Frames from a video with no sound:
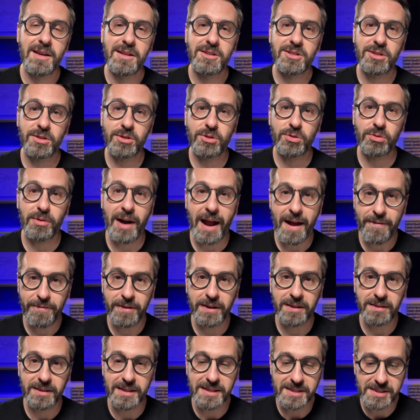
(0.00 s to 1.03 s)
to
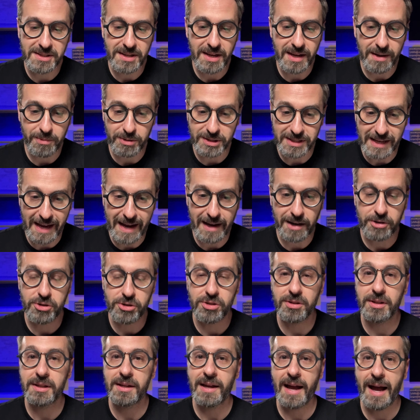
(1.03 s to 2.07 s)
graphically see what's
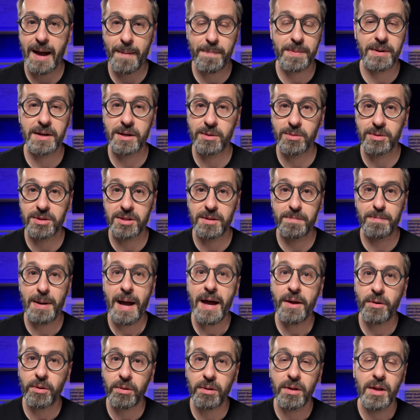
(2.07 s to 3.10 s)
actually happening with the
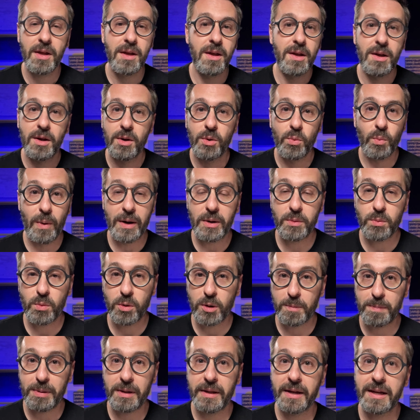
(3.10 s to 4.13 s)
pedal when we're
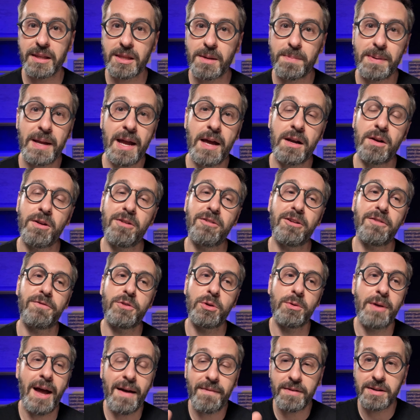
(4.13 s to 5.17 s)
playing the piano. And if
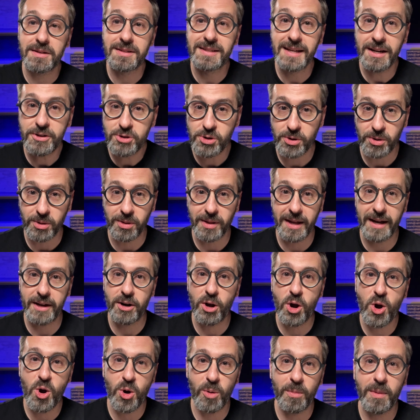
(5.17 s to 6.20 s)
you have a digital at
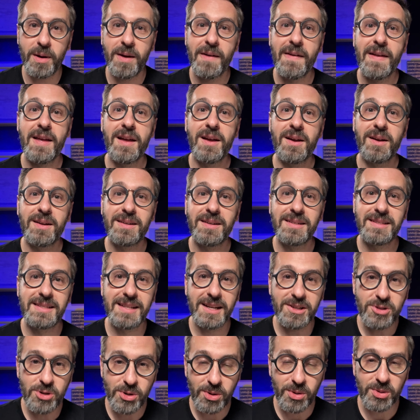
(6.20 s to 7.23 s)
home,
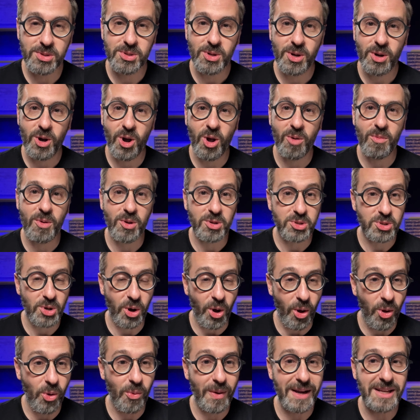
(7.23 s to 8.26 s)
digitals almost
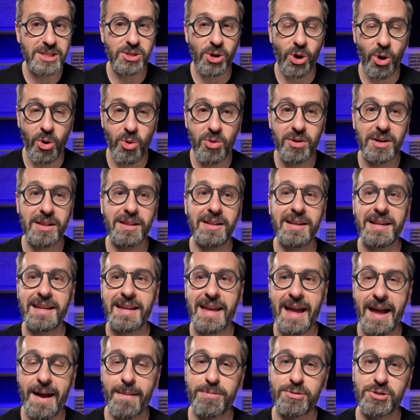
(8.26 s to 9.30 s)
always only
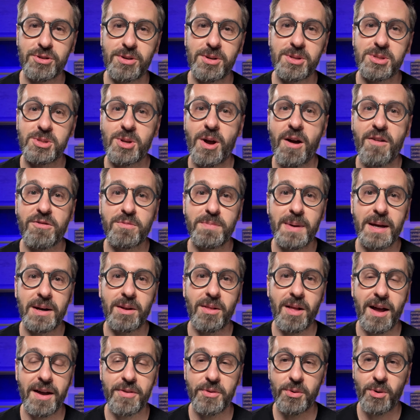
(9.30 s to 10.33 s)
capture soft
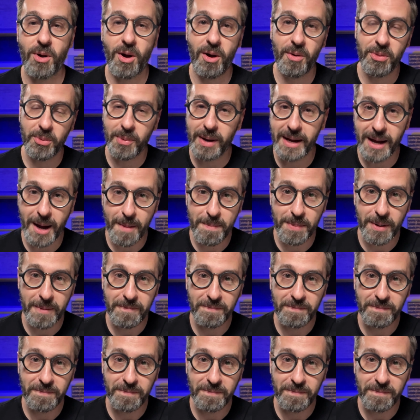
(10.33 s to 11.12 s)
pedal either all the way up